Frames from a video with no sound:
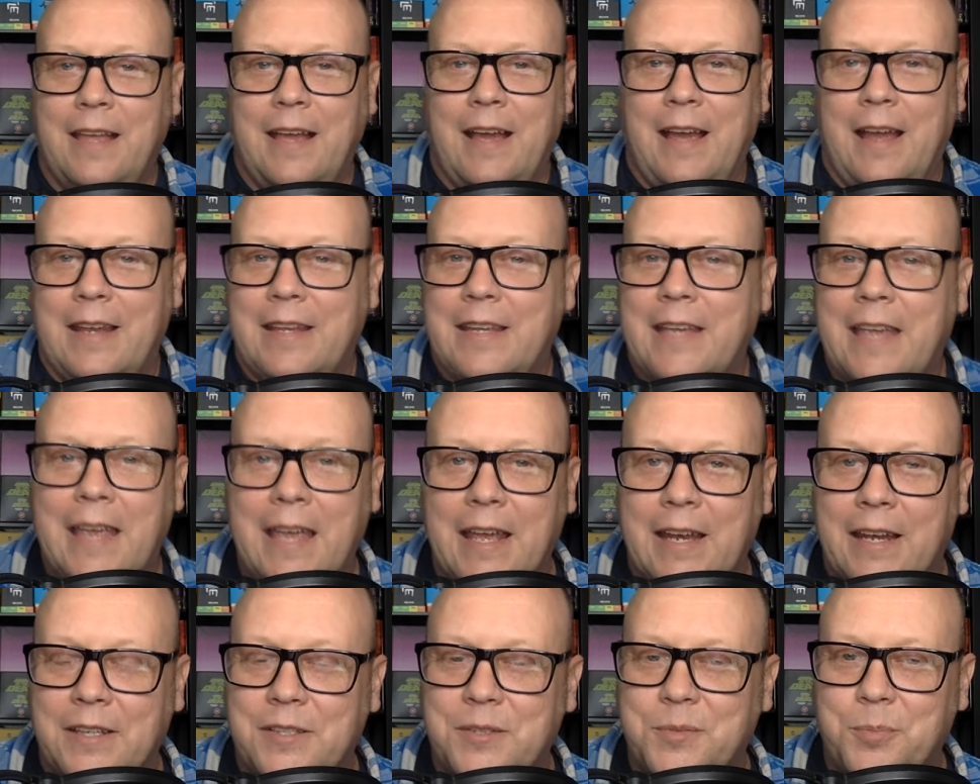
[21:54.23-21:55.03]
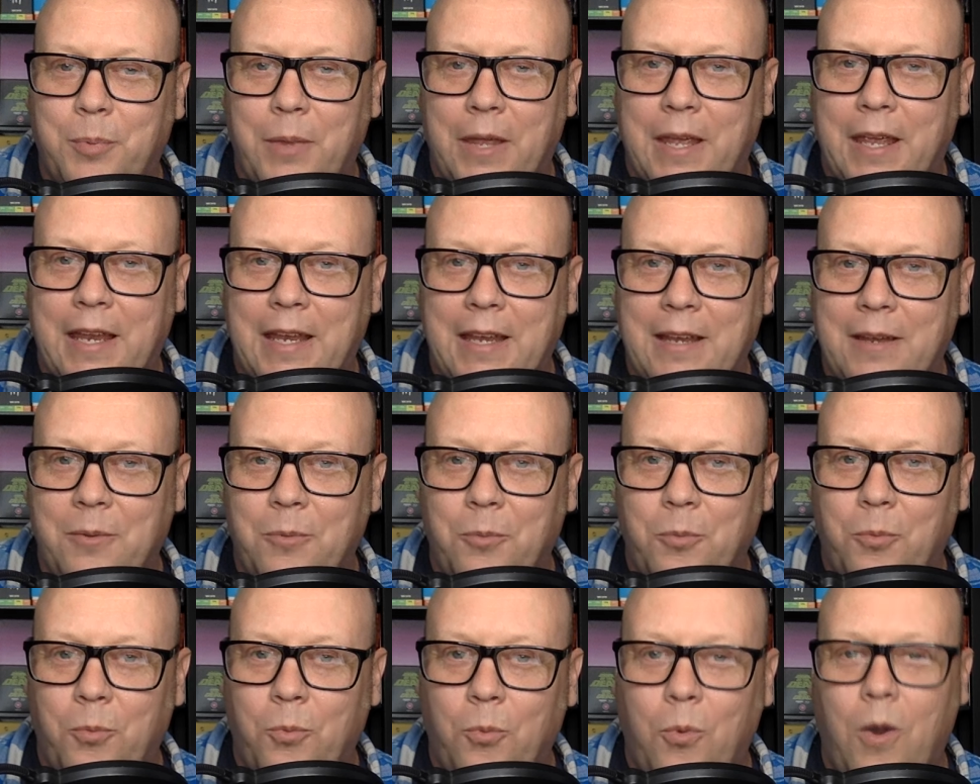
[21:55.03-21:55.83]
I can't
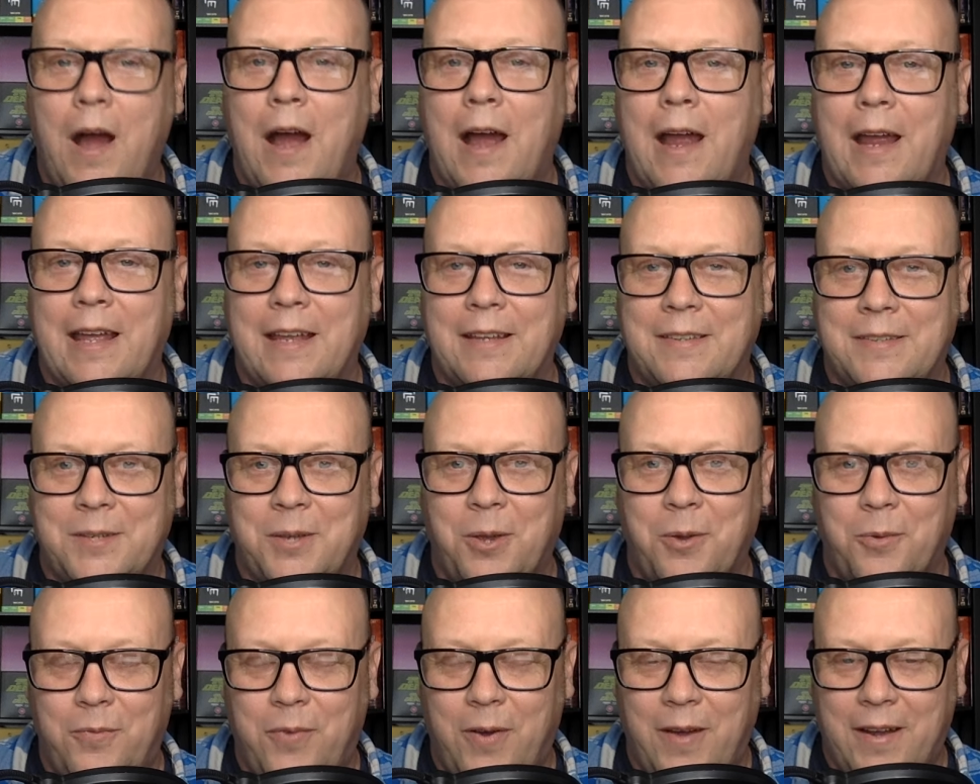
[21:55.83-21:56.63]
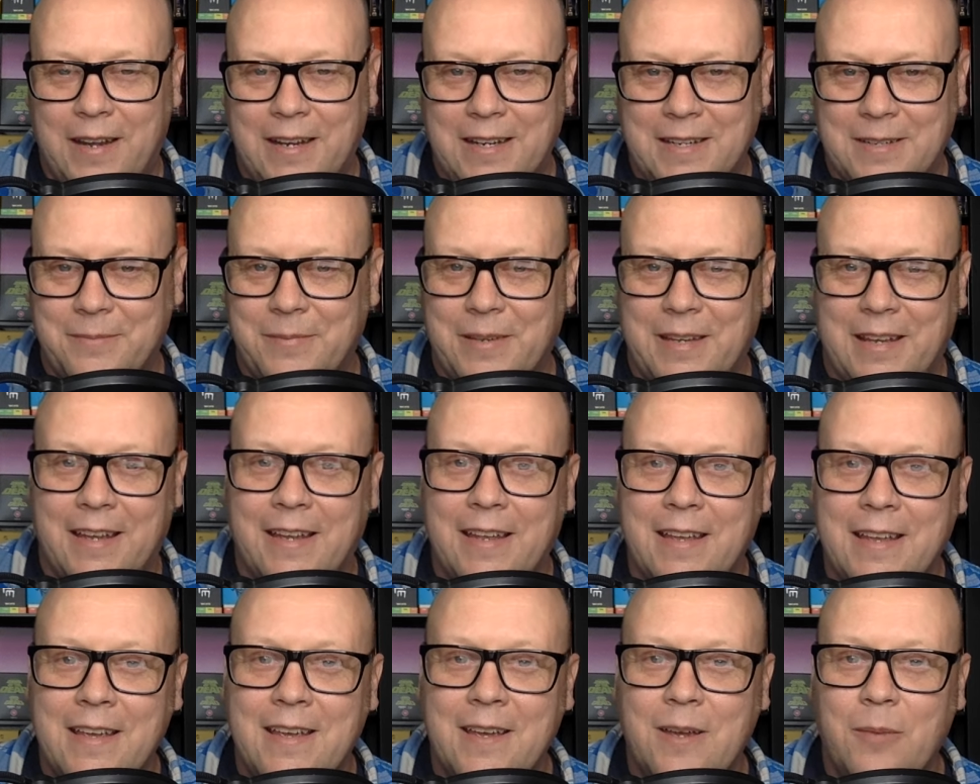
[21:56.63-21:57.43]
explain why it's so funny to me,
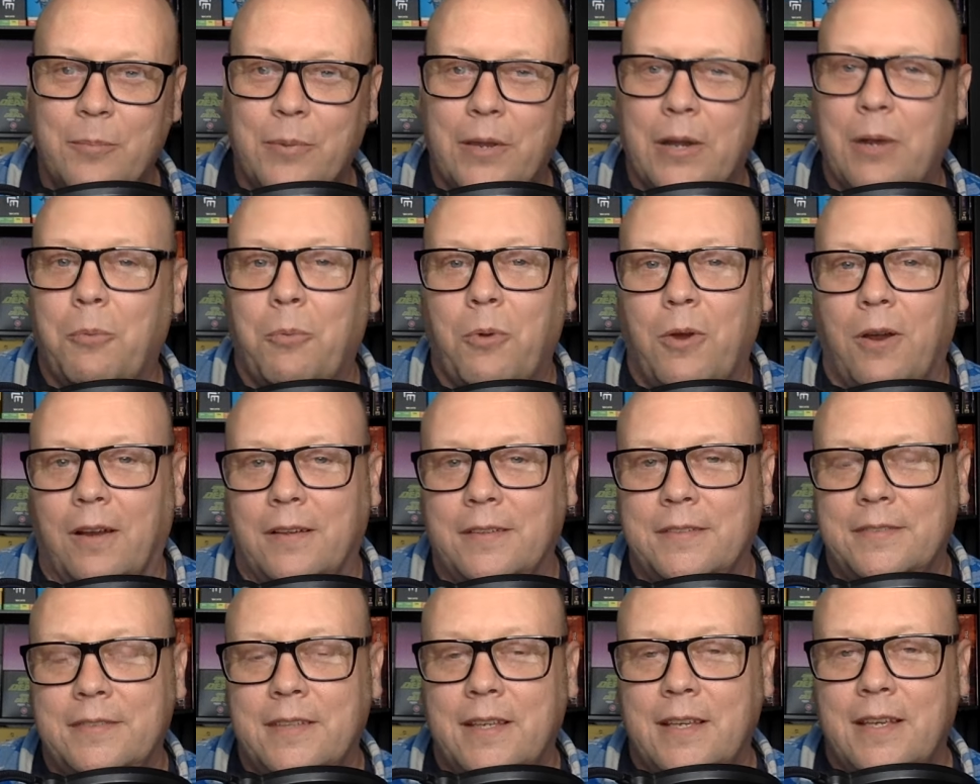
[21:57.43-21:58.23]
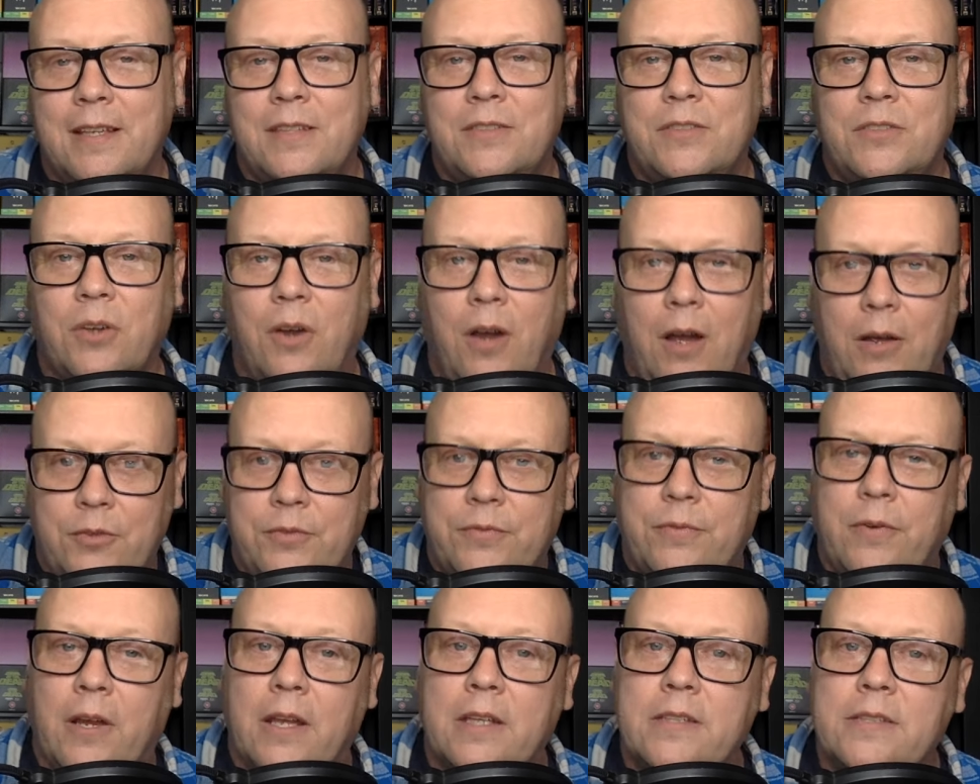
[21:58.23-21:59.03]
but it works. So I was
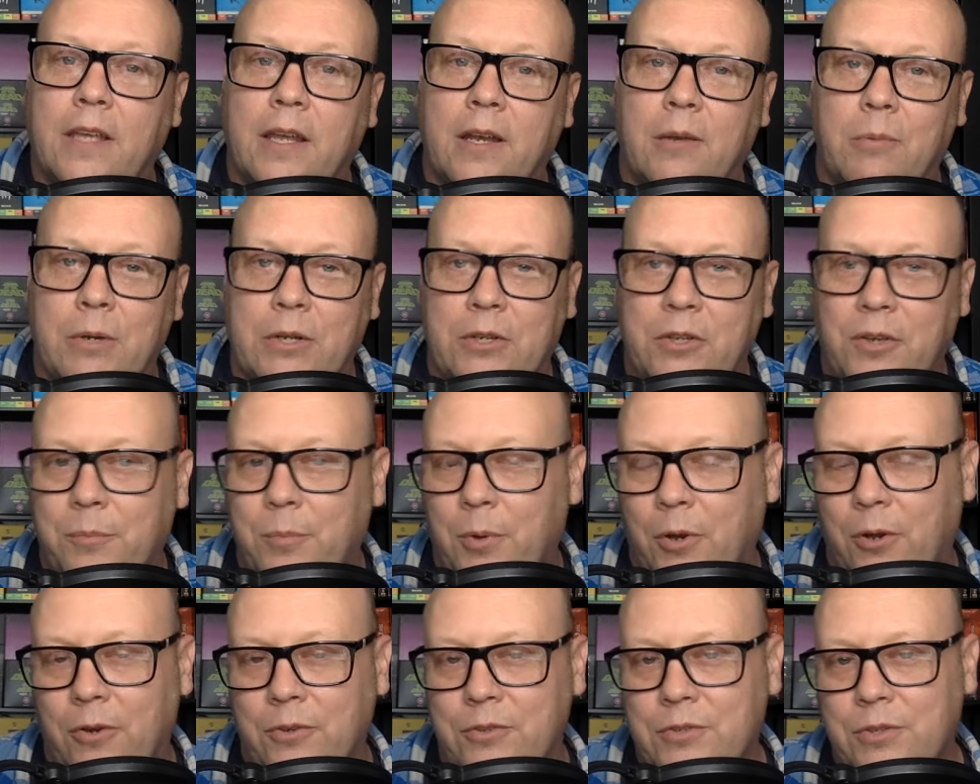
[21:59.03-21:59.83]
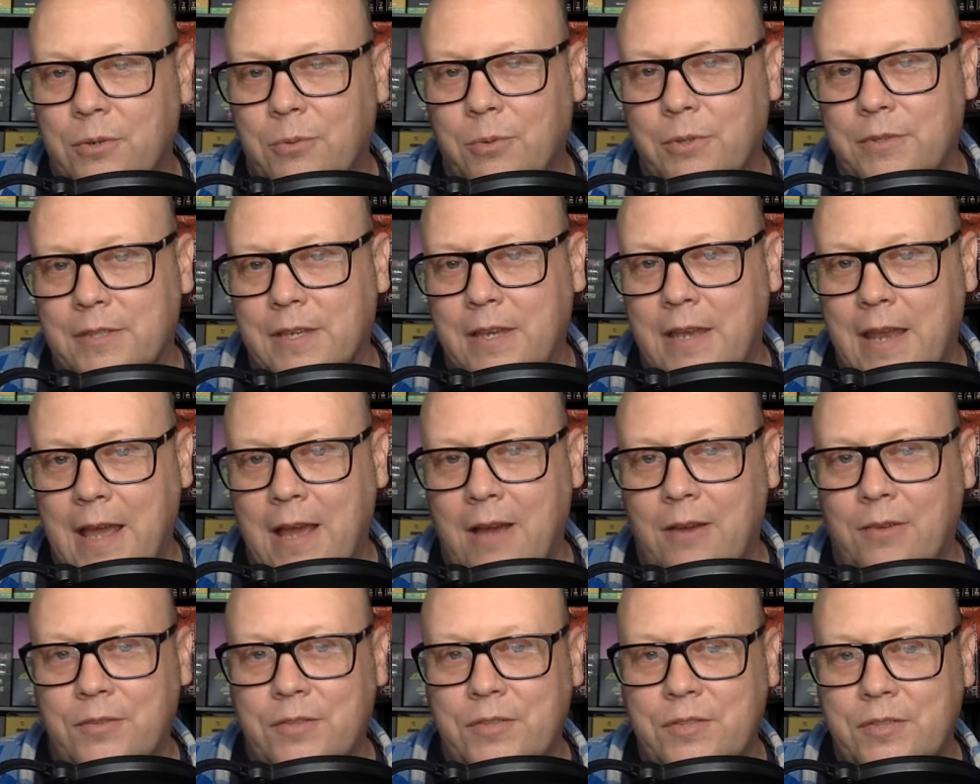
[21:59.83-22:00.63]
very excited when Good Burger 2 was
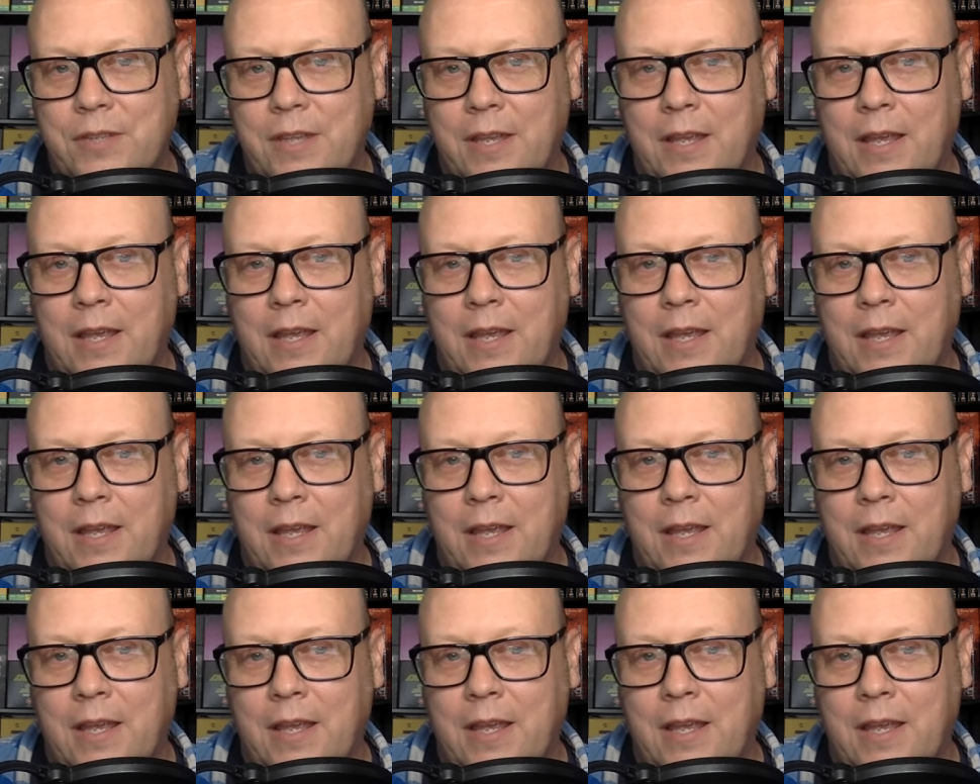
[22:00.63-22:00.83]
announced